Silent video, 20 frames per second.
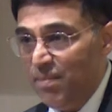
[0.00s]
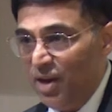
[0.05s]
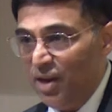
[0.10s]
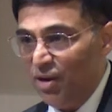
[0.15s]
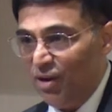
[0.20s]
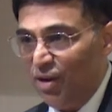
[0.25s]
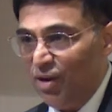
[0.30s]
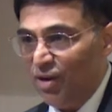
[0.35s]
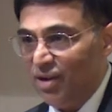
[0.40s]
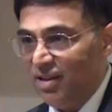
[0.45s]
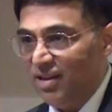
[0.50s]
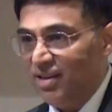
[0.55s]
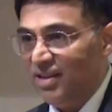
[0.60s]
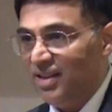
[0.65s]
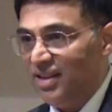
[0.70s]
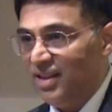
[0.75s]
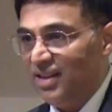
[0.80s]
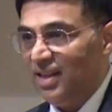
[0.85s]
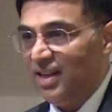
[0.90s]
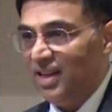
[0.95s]
be wrong.
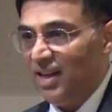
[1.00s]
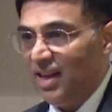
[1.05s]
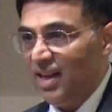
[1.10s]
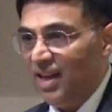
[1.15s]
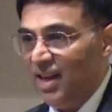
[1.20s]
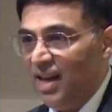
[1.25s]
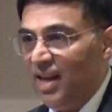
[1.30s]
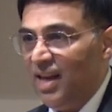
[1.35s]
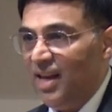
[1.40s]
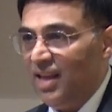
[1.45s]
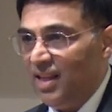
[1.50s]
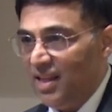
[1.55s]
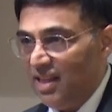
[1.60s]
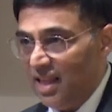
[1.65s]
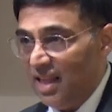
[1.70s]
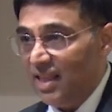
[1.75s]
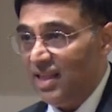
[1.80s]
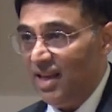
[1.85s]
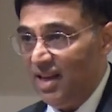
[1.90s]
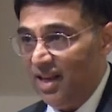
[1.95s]

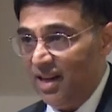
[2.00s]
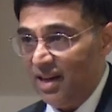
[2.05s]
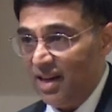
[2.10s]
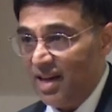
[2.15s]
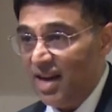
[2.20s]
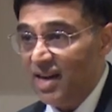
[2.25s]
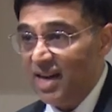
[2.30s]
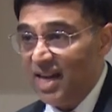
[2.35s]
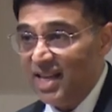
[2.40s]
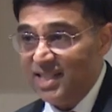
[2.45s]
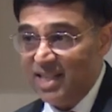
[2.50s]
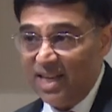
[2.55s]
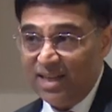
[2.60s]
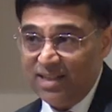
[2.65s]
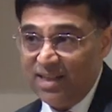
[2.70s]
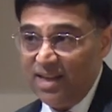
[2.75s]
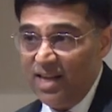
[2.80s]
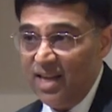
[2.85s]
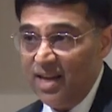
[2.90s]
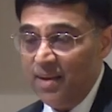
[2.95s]
that they recognize
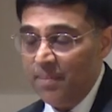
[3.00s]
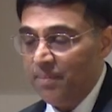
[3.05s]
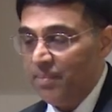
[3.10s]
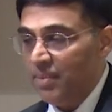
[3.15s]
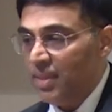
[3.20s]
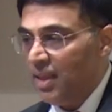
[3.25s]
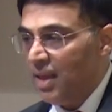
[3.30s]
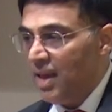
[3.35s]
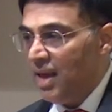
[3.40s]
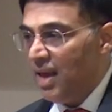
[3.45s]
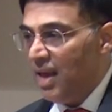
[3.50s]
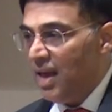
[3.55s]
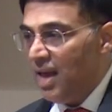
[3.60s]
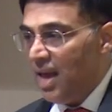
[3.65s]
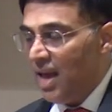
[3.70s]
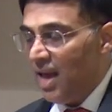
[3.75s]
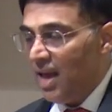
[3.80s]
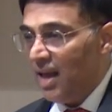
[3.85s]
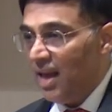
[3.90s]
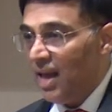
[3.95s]
that early.
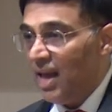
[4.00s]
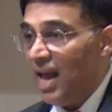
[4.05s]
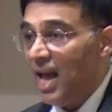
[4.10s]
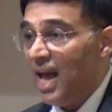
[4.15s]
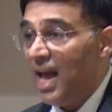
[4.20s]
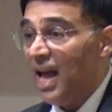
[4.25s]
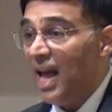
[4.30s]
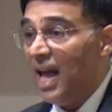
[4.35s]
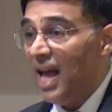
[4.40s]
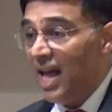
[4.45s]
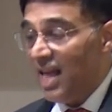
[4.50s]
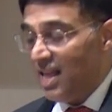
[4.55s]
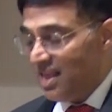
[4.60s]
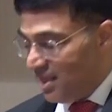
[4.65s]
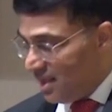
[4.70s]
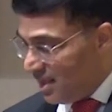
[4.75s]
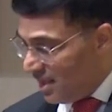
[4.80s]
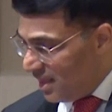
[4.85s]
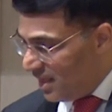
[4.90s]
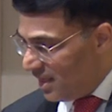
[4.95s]

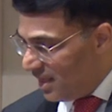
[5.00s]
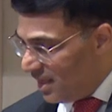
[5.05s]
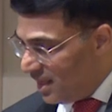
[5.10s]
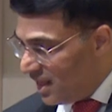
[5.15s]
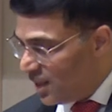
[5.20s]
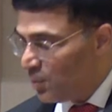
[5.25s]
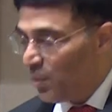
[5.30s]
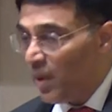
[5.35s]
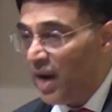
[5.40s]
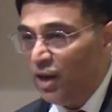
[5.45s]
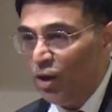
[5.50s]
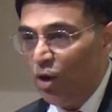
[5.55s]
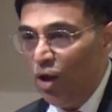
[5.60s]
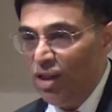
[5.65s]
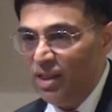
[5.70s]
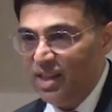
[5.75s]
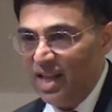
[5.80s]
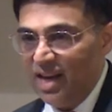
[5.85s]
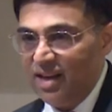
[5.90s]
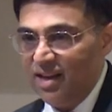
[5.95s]
And despite
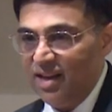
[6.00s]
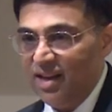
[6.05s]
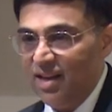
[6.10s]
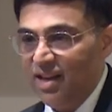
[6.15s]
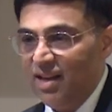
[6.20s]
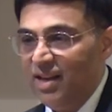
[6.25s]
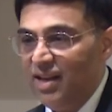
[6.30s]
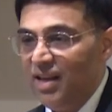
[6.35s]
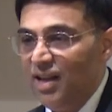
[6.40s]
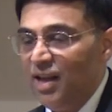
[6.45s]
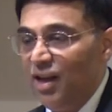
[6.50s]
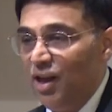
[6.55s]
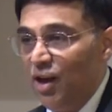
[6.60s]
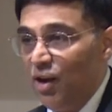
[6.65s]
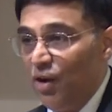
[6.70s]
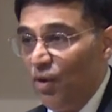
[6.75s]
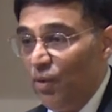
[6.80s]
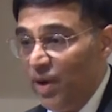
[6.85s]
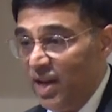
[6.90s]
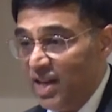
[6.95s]
all that,
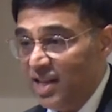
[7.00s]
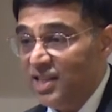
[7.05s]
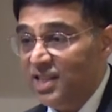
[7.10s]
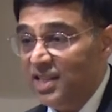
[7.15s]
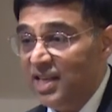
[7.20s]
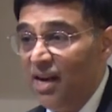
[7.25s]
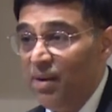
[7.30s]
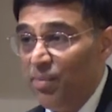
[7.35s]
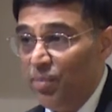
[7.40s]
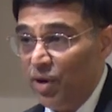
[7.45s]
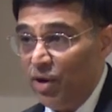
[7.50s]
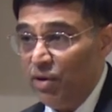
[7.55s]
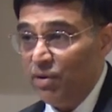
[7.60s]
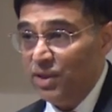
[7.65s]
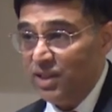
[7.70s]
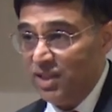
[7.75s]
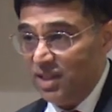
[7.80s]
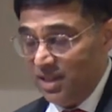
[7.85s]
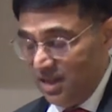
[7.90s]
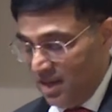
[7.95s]
we can still
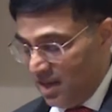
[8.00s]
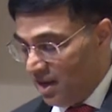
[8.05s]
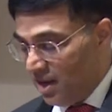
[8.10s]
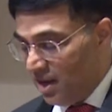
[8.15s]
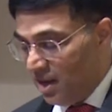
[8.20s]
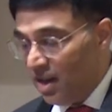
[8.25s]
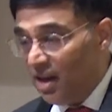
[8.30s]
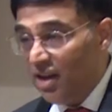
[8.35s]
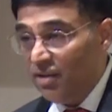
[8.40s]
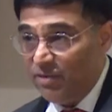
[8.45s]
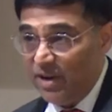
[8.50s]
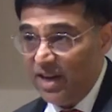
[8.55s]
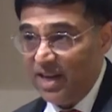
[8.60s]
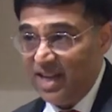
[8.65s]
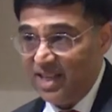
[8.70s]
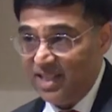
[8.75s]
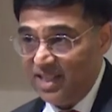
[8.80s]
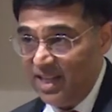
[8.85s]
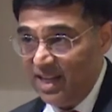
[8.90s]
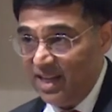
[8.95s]
produce a
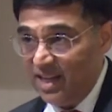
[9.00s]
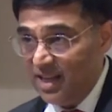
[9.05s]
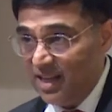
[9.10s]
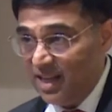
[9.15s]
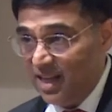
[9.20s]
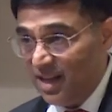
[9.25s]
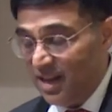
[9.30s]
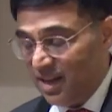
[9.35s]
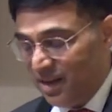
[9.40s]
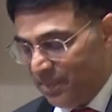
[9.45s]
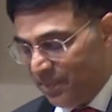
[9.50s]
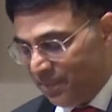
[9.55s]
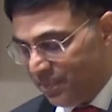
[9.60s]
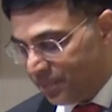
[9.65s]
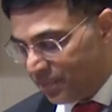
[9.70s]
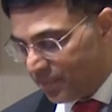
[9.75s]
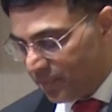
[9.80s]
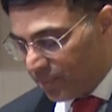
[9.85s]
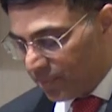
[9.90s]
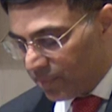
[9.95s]
fantastic game
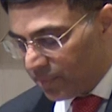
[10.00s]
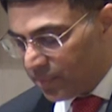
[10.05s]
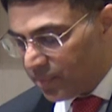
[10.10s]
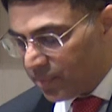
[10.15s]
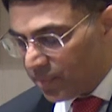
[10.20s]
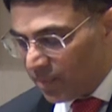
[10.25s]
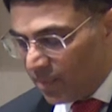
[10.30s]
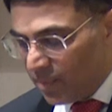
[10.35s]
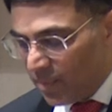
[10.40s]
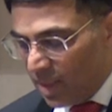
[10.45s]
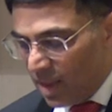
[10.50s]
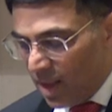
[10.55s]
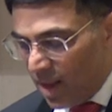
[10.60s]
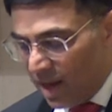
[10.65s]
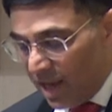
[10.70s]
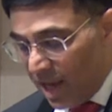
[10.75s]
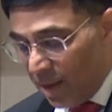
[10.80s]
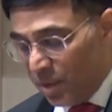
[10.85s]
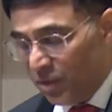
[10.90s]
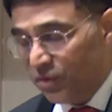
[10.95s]

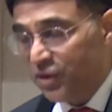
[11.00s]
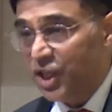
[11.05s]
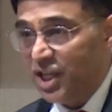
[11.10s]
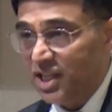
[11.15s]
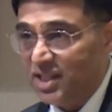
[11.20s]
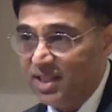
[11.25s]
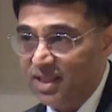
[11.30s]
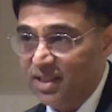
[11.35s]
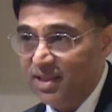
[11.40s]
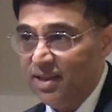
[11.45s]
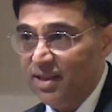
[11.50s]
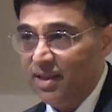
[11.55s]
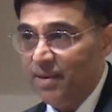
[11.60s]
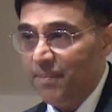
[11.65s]
of chess.